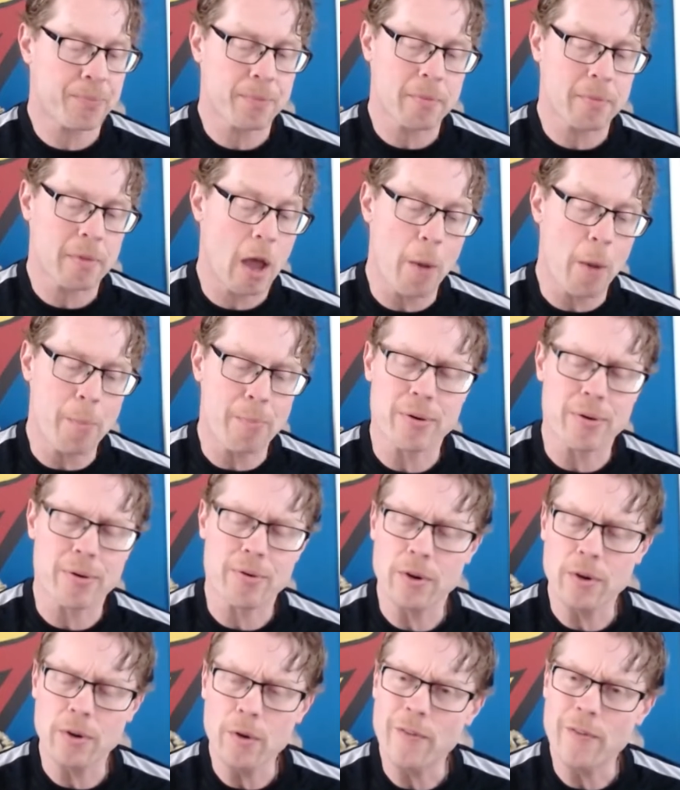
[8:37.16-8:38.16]

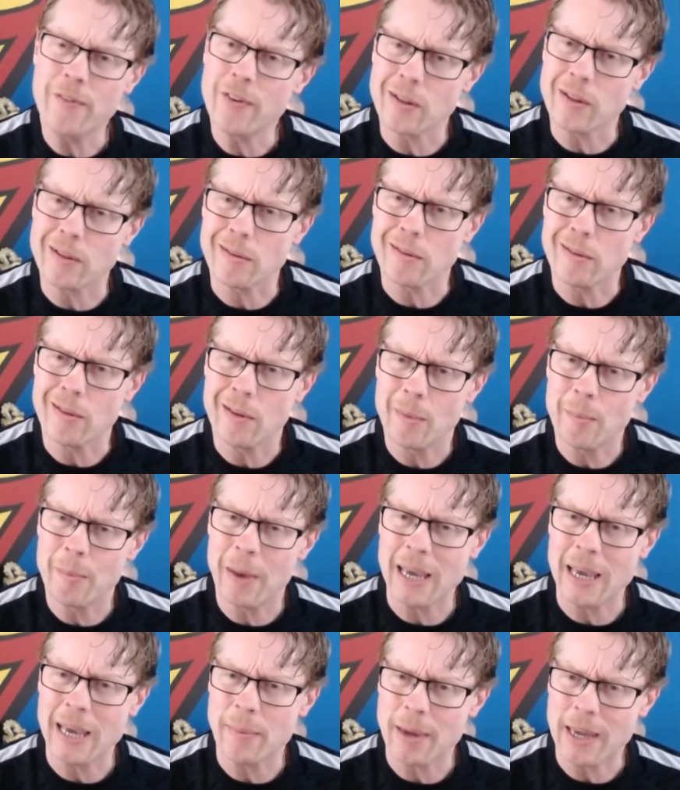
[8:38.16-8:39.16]
approval
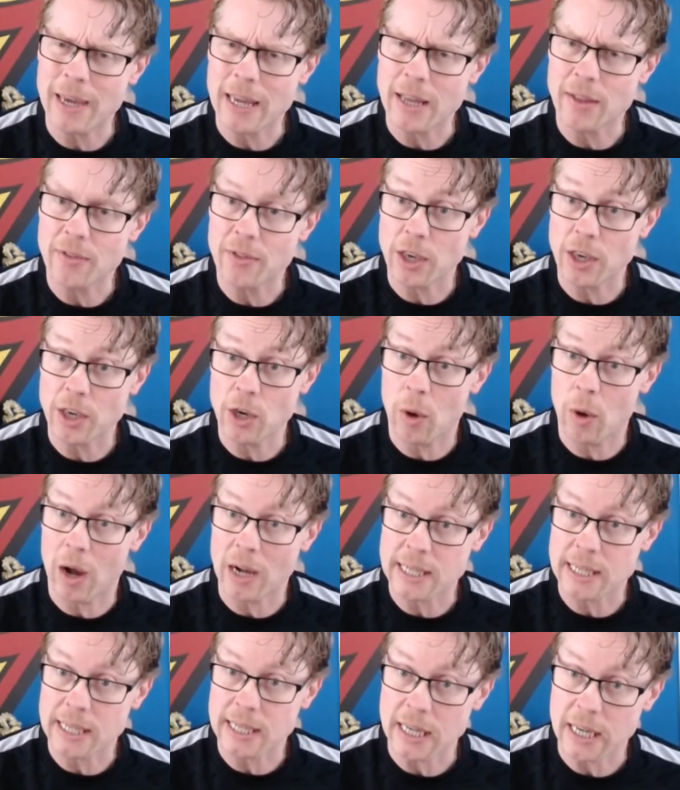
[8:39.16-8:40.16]
maybe that you are
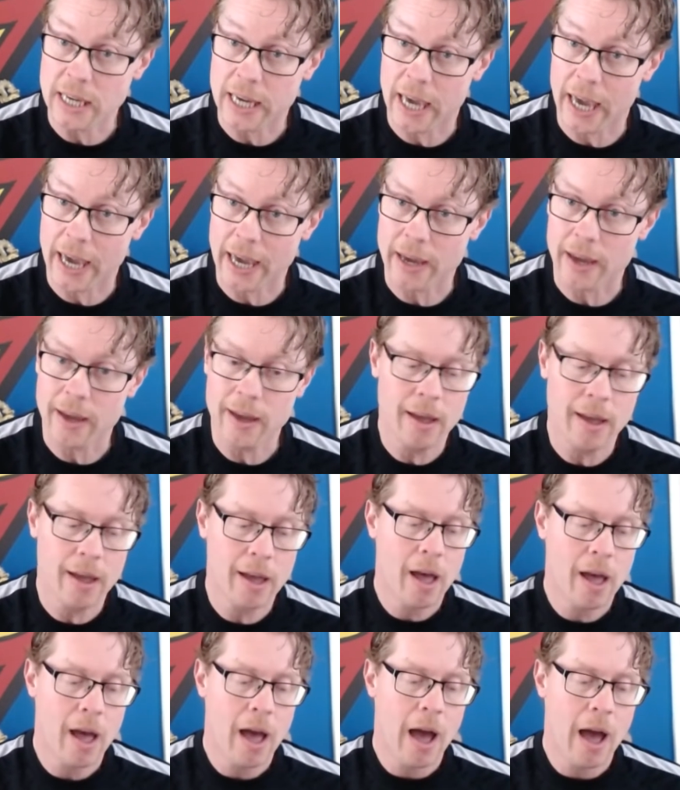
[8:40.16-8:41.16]
seeking.
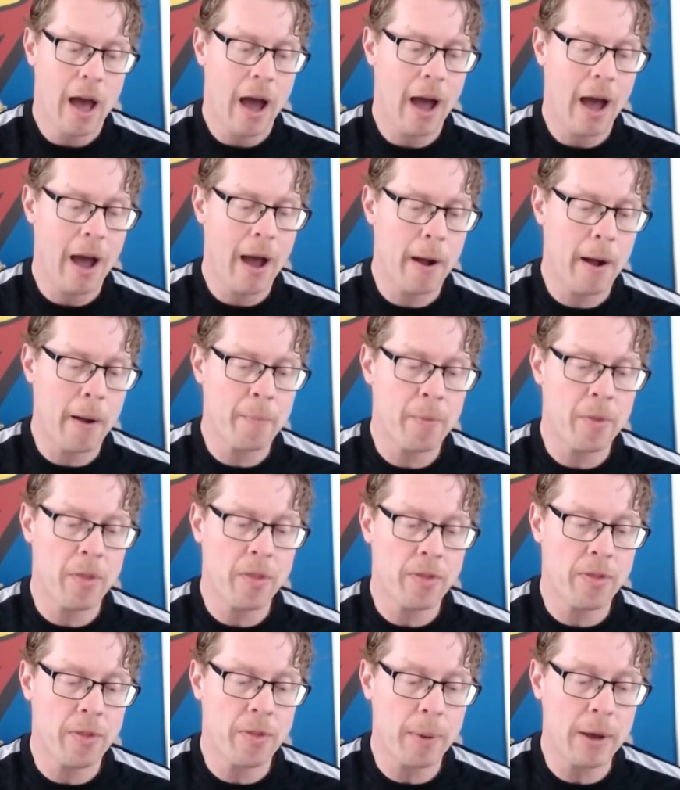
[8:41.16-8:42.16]
The
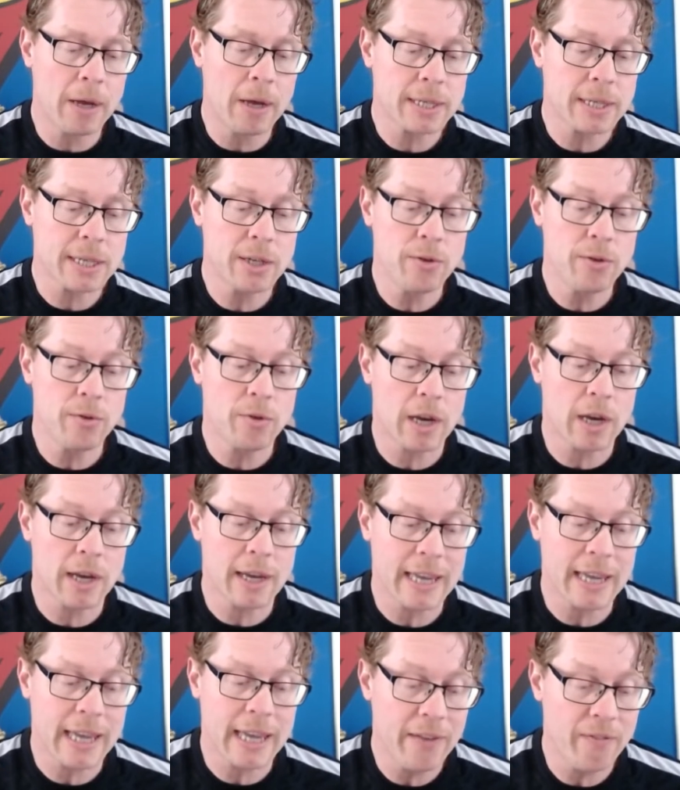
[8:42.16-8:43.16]
person who can
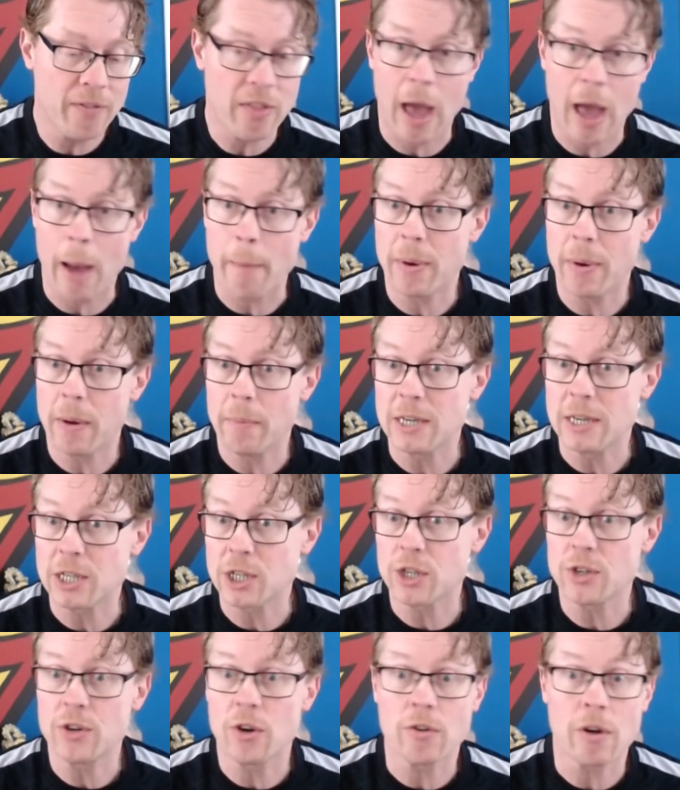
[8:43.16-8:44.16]
give that permission
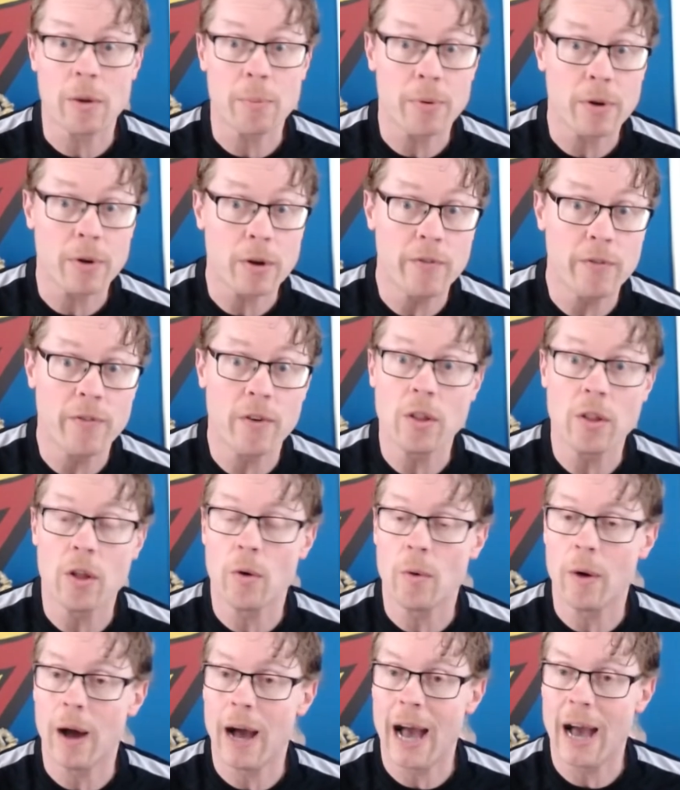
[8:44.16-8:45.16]
or approval or what
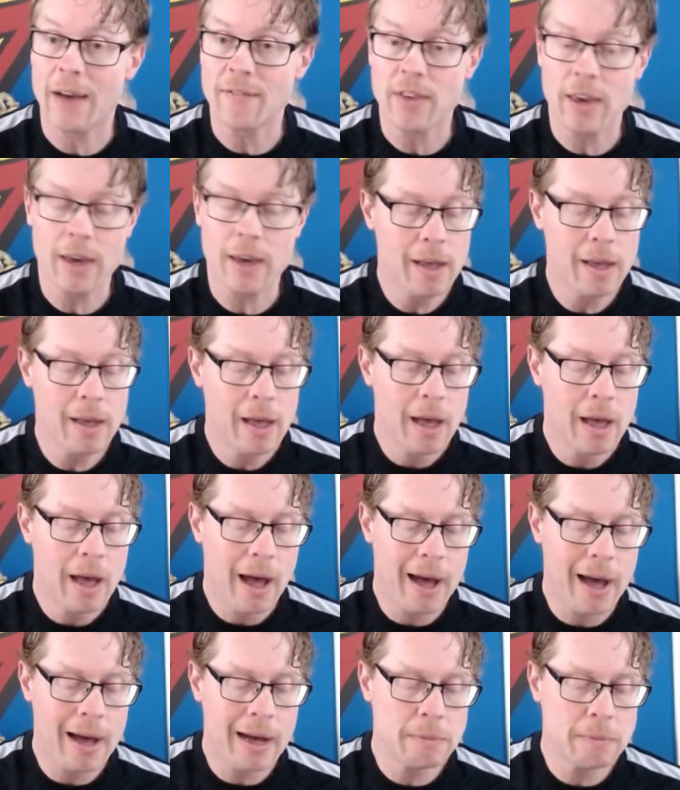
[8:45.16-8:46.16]
have you,
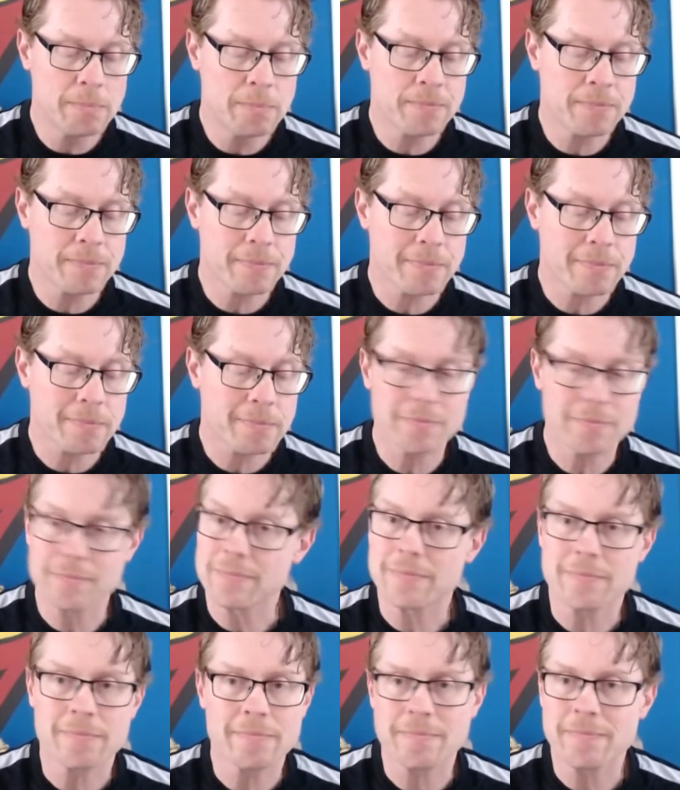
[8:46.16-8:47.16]

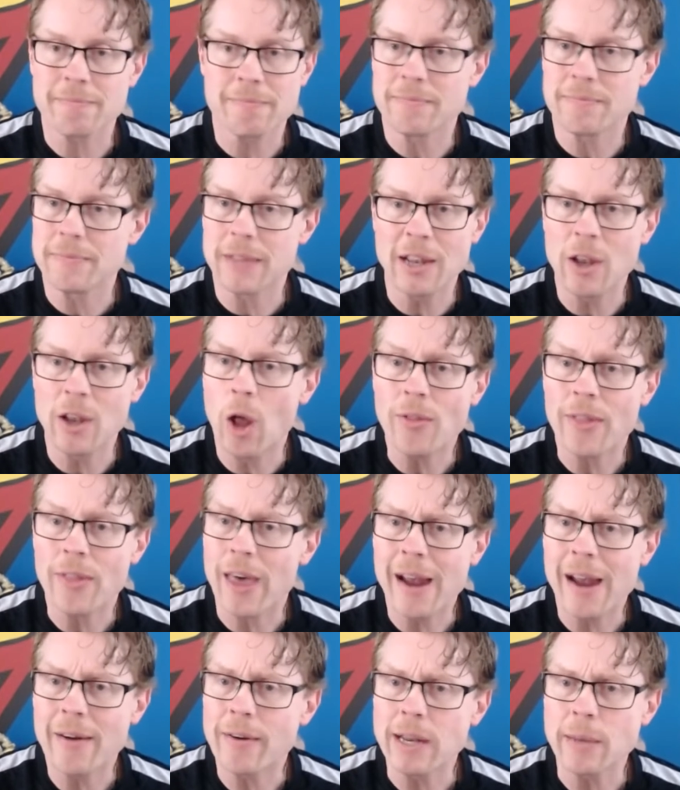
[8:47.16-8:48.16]
they're not there
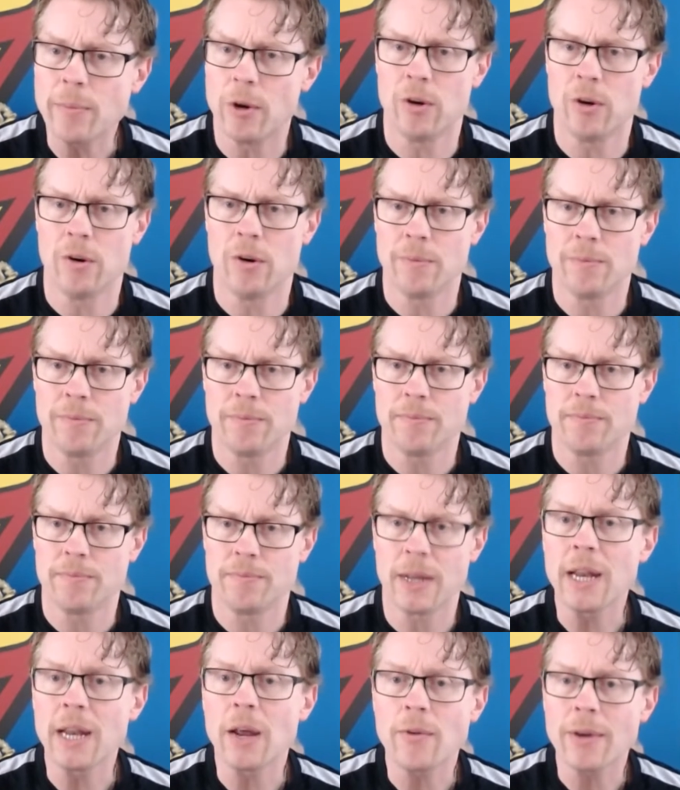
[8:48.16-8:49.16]
anymore. They
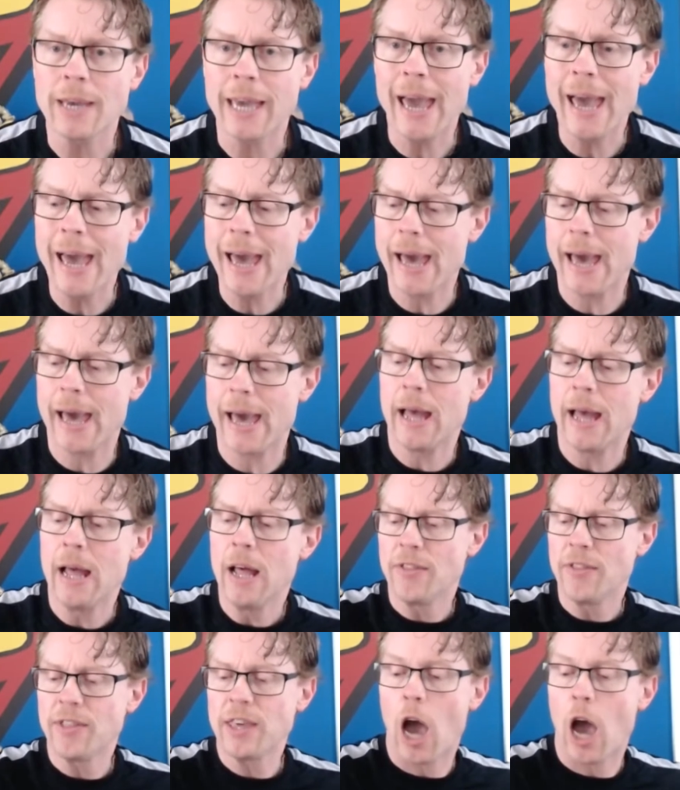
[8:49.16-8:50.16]
don't care.
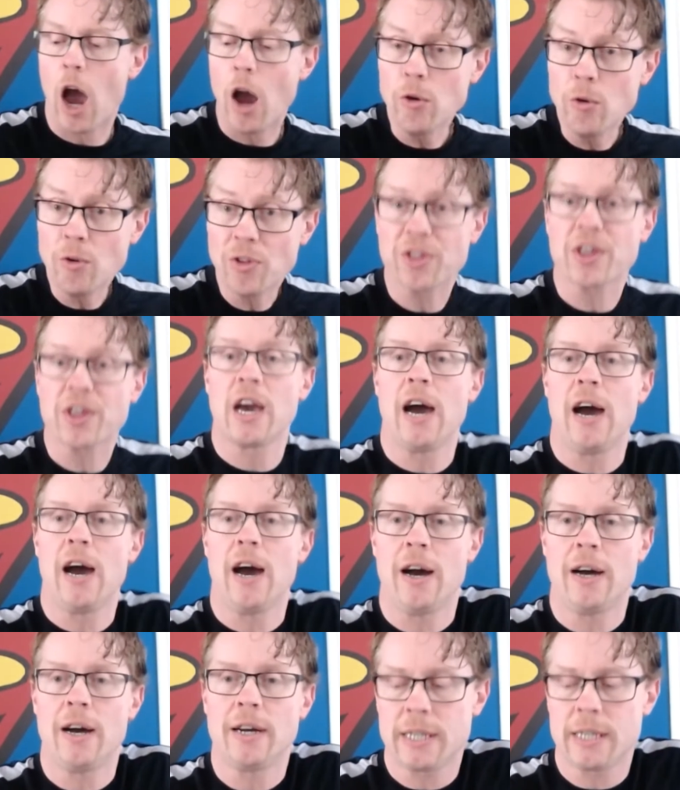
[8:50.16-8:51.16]
The Oath
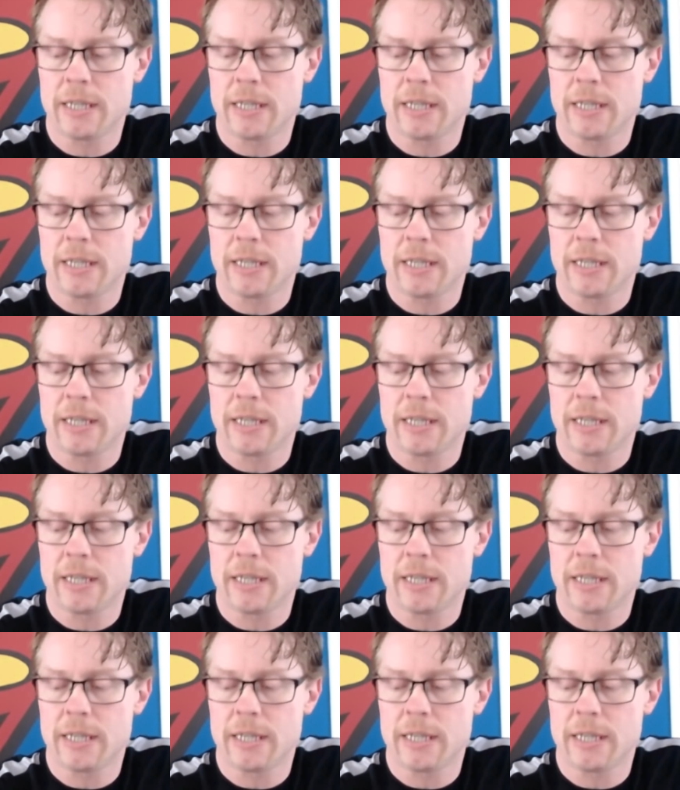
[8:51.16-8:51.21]
card